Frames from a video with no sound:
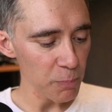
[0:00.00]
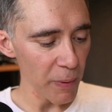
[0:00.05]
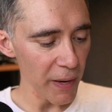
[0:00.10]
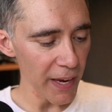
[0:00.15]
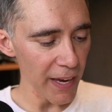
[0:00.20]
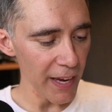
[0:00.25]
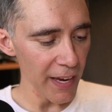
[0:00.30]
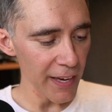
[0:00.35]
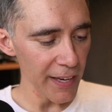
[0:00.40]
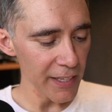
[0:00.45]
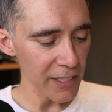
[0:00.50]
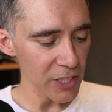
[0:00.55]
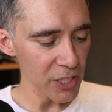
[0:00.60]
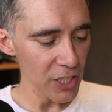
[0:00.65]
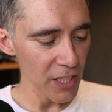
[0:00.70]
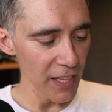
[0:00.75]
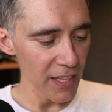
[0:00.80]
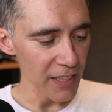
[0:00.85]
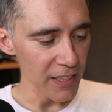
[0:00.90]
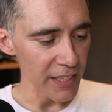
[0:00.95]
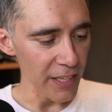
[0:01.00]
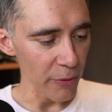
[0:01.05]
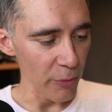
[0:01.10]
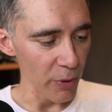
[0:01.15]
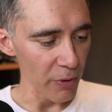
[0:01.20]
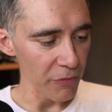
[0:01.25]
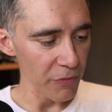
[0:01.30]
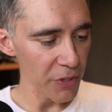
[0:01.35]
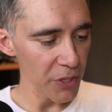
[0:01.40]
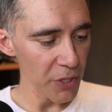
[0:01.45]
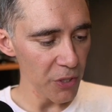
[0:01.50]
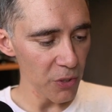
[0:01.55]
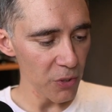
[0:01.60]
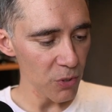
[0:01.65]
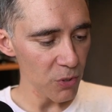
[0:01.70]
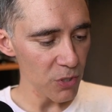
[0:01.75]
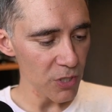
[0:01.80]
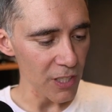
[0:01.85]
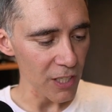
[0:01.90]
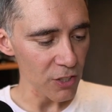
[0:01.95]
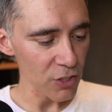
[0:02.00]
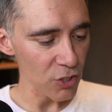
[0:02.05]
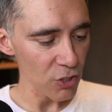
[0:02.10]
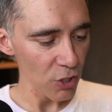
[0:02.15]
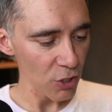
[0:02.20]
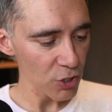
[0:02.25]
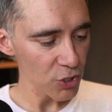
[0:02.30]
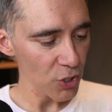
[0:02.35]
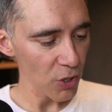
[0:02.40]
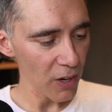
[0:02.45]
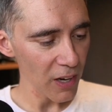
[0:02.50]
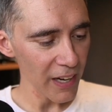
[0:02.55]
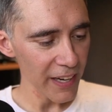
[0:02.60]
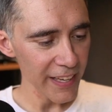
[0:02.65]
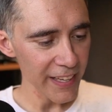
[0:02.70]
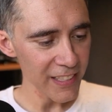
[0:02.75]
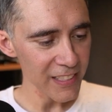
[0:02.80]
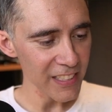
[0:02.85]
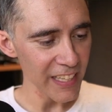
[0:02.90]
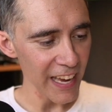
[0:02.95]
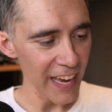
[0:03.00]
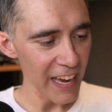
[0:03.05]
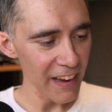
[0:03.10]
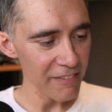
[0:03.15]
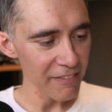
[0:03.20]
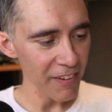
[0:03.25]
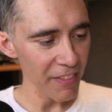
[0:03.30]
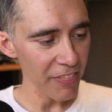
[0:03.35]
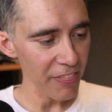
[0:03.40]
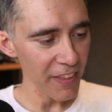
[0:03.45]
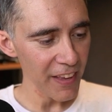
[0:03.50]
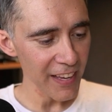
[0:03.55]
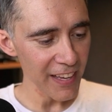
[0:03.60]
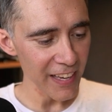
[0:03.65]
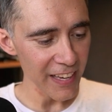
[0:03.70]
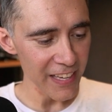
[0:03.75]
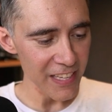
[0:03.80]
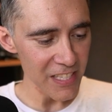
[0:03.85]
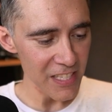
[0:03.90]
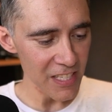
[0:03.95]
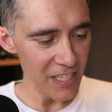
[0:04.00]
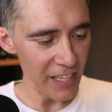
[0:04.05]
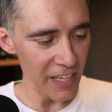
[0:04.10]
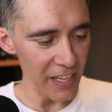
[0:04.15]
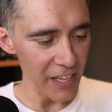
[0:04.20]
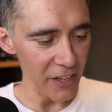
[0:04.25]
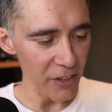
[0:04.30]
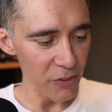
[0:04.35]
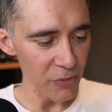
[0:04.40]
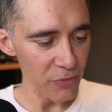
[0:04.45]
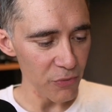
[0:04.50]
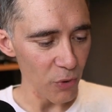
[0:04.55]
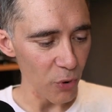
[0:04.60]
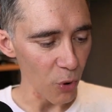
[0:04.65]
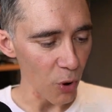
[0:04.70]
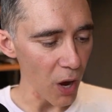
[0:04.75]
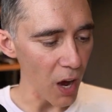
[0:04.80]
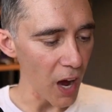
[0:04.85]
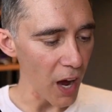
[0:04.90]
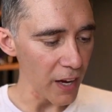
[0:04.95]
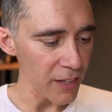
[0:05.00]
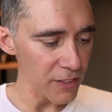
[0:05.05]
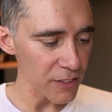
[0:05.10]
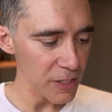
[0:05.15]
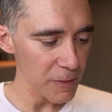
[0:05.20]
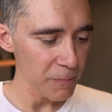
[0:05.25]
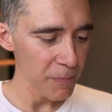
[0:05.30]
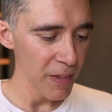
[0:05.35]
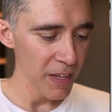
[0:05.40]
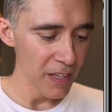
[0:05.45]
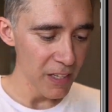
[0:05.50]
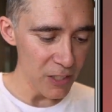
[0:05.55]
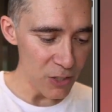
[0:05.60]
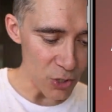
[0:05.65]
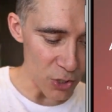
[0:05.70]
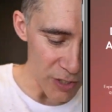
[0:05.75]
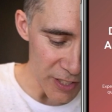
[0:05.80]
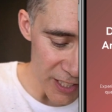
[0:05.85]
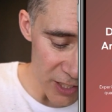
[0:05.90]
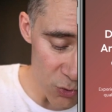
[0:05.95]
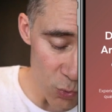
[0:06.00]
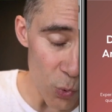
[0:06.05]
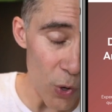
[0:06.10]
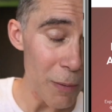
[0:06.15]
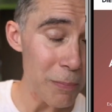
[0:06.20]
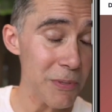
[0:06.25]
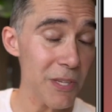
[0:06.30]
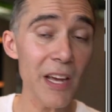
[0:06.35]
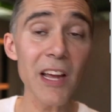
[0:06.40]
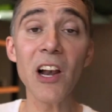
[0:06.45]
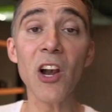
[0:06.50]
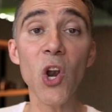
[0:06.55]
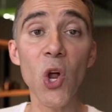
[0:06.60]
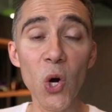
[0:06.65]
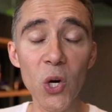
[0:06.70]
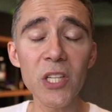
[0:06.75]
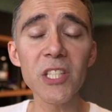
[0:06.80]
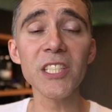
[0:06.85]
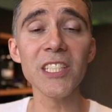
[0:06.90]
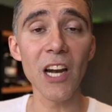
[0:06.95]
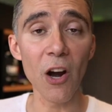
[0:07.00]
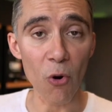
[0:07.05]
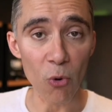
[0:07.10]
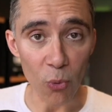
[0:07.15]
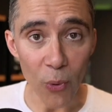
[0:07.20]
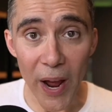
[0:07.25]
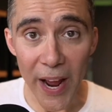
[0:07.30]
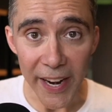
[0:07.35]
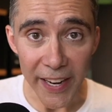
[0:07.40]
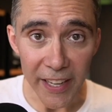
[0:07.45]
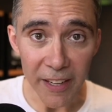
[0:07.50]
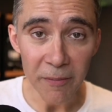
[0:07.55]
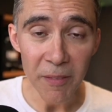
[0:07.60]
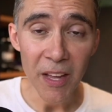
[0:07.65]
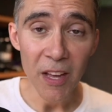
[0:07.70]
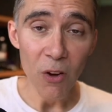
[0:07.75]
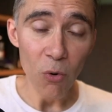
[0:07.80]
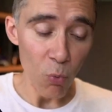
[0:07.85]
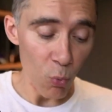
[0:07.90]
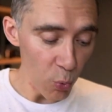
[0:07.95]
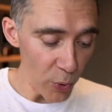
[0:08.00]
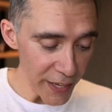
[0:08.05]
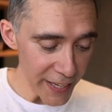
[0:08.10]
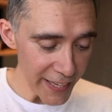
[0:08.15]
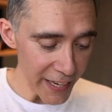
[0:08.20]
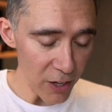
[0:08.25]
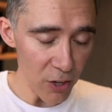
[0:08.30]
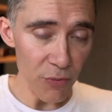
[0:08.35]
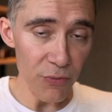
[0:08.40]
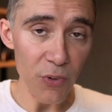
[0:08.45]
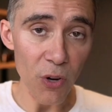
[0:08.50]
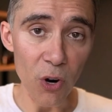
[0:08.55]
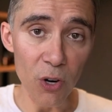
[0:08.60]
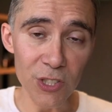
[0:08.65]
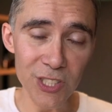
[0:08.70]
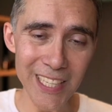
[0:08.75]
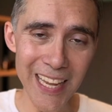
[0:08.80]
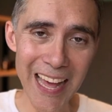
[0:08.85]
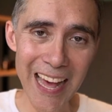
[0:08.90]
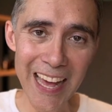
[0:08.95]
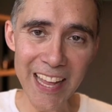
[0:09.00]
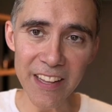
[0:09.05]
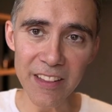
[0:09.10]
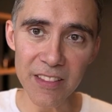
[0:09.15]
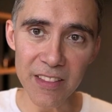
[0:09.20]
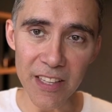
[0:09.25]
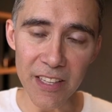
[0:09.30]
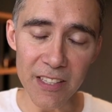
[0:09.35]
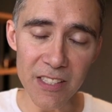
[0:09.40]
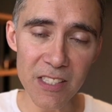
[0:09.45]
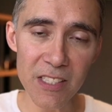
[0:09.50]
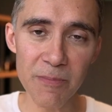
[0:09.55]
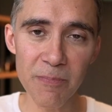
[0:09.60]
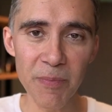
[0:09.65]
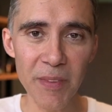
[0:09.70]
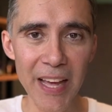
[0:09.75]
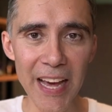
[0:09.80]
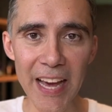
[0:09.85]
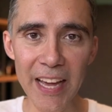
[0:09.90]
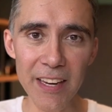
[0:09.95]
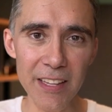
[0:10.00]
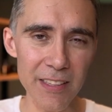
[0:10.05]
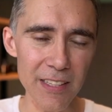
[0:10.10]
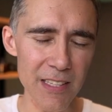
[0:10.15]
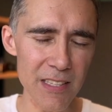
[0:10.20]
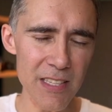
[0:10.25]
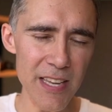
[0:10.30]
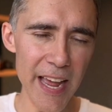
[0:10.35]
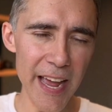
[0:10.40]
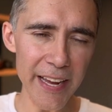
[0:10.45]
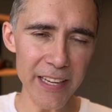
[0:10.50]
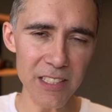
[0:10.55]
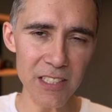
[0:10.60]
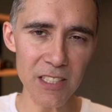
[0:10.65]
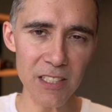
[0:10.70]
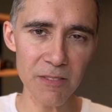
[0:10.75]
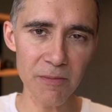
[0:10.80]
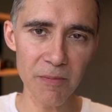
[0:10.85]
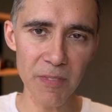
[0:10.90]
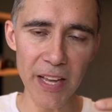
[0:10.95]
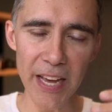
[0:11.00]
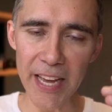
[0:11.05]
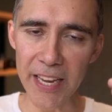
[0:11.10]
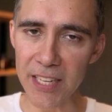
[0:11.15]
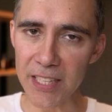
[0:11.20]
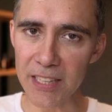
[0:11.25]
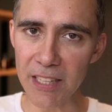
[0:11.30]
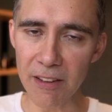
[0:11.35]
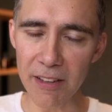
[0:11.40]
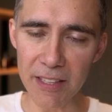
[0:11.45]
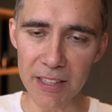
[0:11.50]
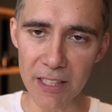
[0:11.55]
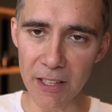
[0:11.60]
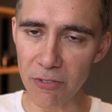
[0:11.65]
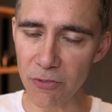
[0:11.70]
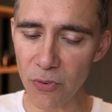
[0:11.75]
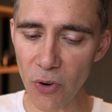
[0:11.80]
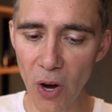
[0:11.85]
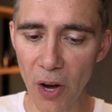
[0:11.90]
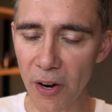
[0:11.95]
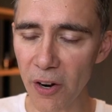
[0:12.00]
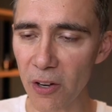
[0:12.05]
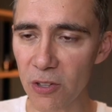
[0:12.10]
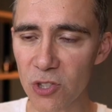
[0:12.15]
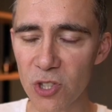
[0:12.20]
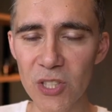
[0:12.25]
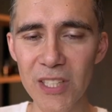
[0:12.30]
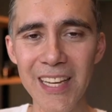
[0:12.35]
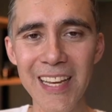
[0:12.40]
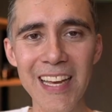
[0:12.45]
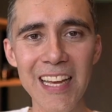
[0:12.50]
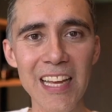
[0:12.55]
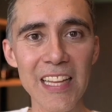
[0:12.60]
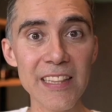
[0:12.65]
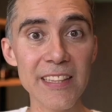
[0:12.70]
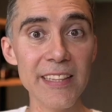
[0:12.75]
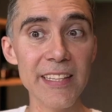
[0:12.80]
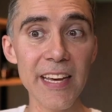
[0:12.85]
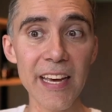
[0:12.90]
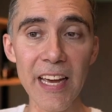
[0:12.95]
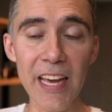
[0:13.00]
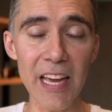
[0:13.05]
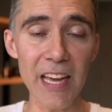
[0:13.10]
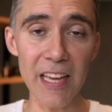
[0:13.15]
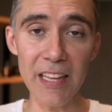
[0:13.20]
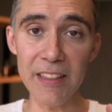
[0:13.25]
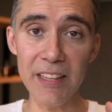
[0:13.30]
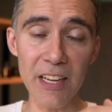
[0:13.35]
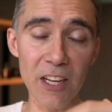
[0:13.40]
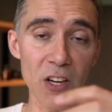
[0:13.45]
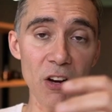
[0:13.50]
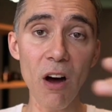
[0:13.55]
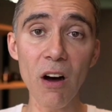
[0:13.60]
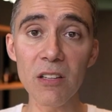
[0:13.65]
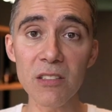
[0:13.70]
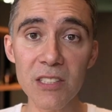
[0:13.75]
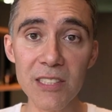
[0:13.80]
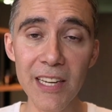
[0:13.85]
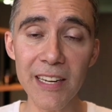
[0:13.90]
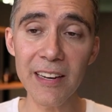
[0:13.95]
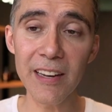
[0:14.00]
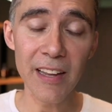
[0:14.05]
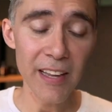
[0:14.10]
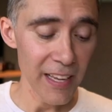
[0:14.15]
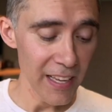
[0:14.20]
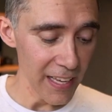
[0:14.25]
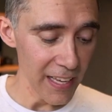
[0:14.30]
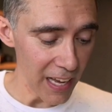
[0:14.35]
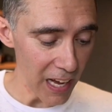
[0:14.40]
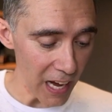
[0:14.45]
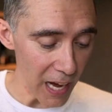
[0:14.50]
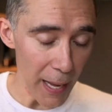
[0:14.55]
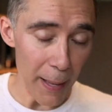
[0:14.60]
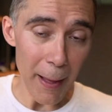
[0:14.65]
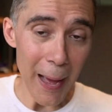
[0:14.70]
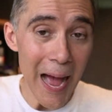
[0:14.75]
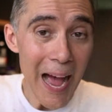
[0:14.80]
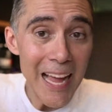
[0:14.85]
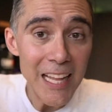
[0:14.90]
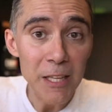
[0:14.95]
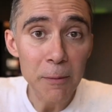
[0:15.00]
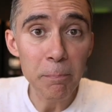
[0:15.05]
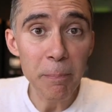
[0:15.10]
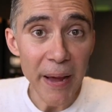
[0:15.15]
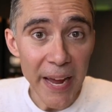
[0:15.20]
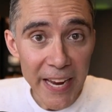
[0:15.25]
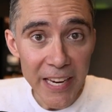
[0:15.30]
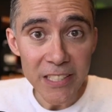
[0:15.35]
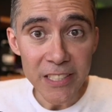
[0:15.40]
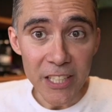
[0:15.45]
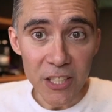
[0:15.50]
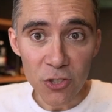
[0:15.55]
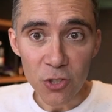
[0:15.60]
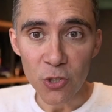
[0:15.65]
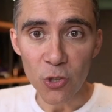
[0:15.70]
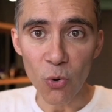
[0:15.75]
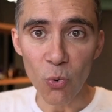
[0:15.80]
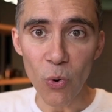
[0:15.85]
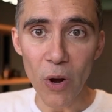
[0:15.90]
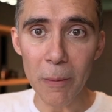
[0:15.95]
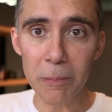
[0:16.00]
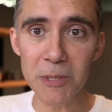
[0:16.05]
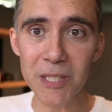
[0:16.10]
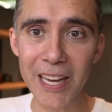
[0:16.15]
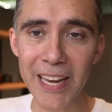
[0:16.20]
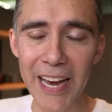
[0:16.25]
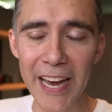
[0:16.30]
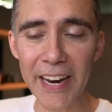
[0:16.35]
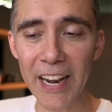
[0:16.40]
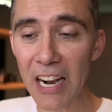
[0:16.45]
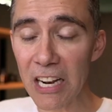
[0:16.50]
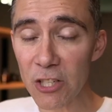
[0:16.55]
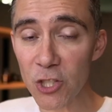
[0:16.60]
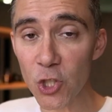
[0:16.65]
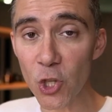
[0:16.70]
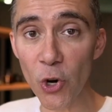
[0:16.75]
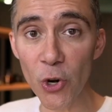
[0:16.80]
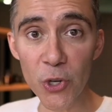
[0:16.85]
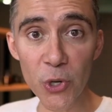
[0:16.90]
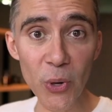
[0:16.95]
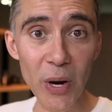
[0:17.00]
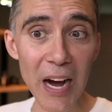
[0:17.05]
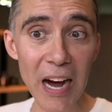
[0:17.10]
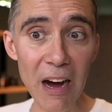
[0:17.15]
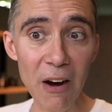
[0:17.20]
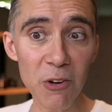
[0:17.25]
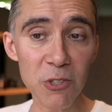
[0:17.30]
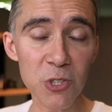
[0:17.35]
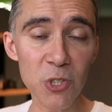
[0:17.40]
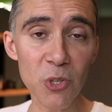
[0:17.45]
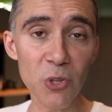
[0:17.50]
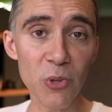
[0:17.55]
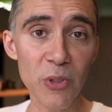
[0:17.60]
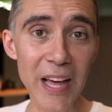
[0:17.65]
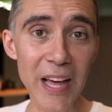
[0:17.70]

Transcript: page, the reviews, the social links, everything is here for us. So this website looks ready. We can of course edit this, edit the text, edit the photos, the content, add pages to your website, and I'll show you how to do